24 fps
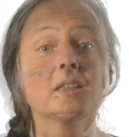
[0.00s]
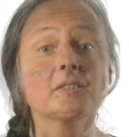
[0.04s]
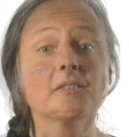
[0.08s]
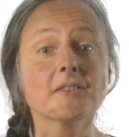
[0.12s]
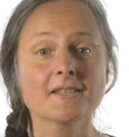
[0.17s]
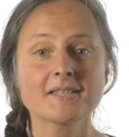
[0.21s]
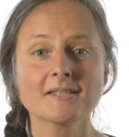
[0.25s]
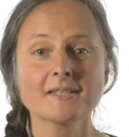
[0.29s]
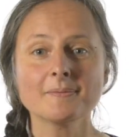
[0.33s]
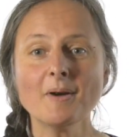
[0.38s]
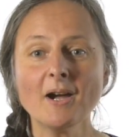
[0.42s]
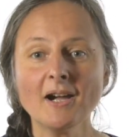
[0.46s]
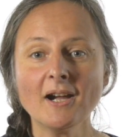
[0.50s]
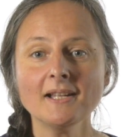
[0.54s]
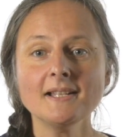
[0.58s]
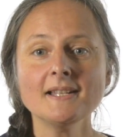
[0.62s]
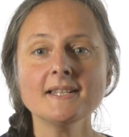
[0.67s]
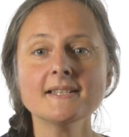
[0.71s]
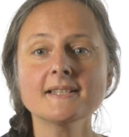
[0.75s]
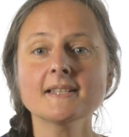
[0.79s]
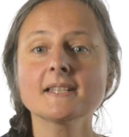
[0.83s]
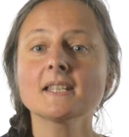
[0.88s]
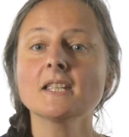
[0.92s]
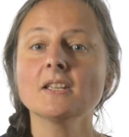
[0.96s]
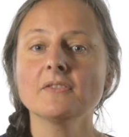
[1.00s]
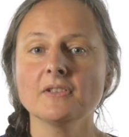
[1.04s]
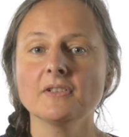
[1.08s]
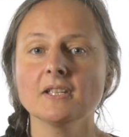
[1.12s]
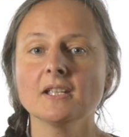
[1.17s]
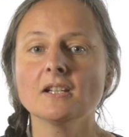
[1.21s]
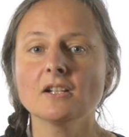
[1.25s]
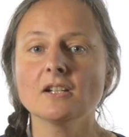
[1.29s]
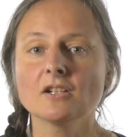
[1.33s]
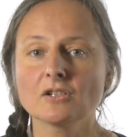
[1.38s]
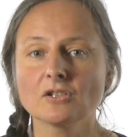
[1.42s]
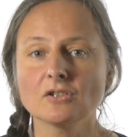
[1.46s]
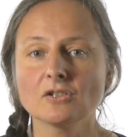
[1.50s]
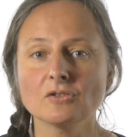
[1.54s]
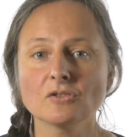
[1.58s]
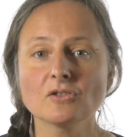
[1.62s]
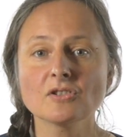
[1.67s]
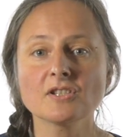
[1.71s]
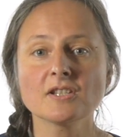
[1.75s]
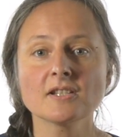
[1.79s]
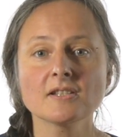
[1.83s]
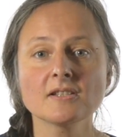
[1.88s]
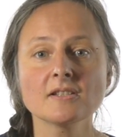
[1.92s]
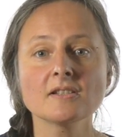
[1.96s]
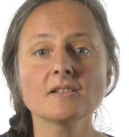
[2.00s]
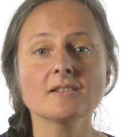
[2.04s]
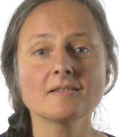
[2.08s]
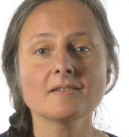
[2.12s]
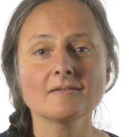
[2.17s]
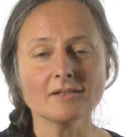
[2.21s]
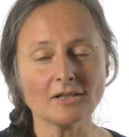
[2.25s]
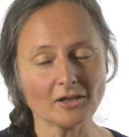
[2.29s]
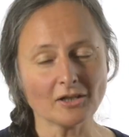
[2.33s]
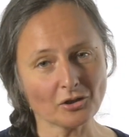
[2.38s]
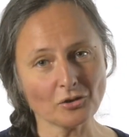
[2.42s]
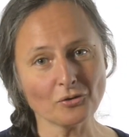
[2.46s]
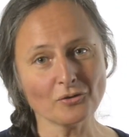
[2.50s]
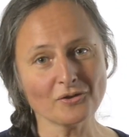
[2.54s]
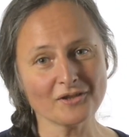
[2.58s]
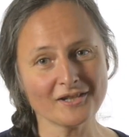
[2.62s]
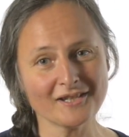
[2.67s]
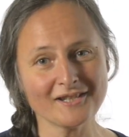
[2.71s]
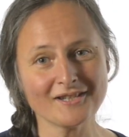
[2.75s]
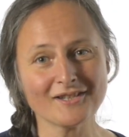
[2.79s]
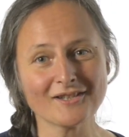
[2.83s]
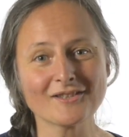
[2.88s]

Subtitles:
The Smileys are given according